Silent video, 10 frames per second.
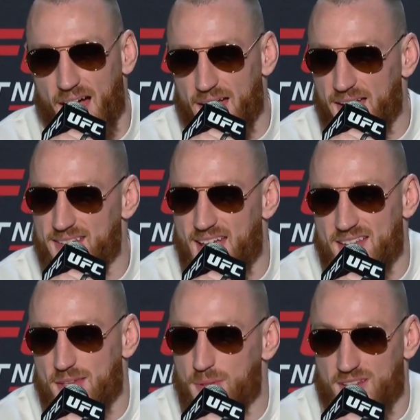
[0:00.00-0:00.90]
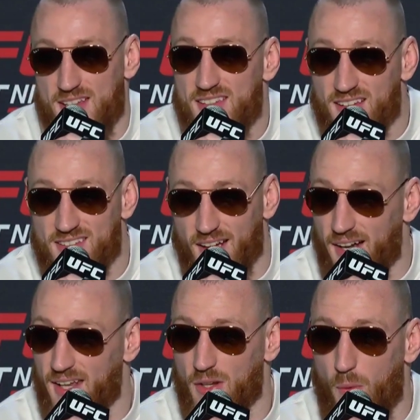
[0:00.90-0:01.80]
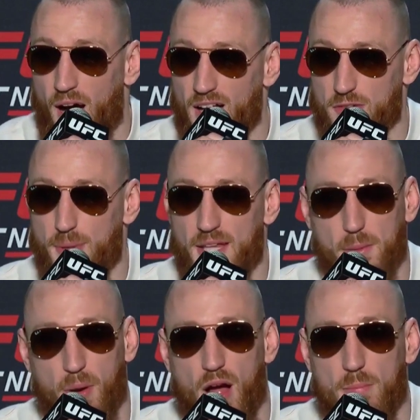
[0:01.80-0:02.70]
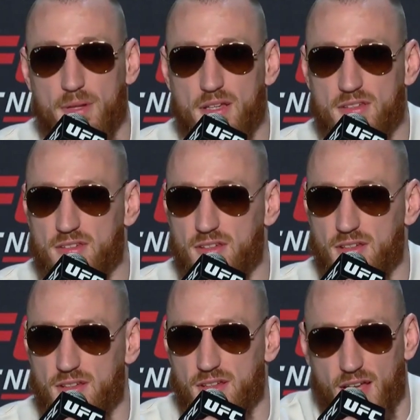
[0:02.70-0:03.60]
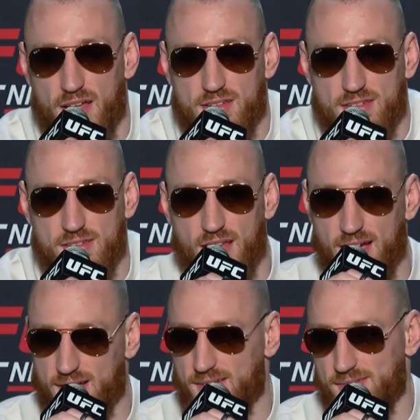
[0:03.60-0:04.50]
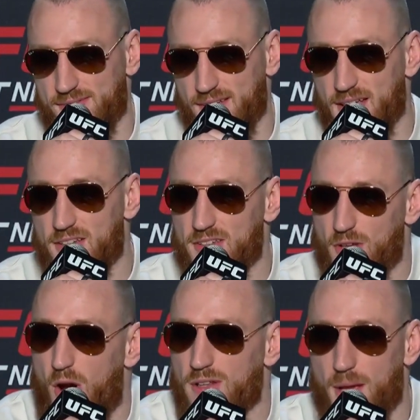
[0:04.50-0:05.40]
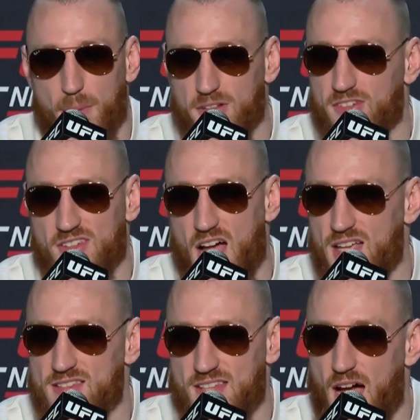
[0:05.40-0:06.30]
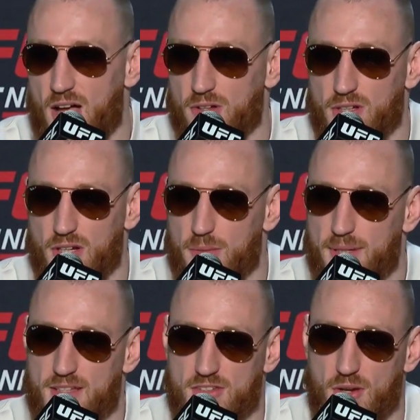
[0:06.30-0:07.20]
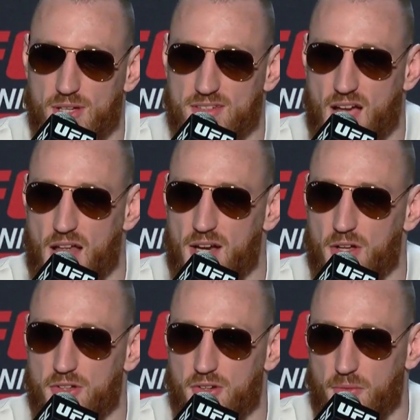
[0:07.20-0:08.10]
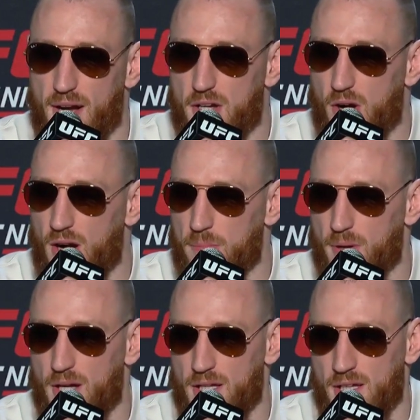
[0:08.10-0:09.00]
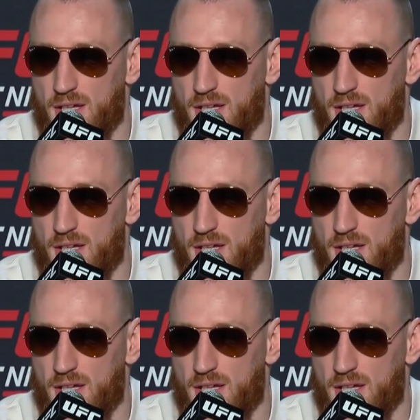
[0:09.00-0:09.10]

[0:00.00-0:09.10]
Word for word: he's exciting to watch, man. The problem is, it's like he doesn't talk that much. It's not his style, you know what I mean? So he's kind of under the radar, but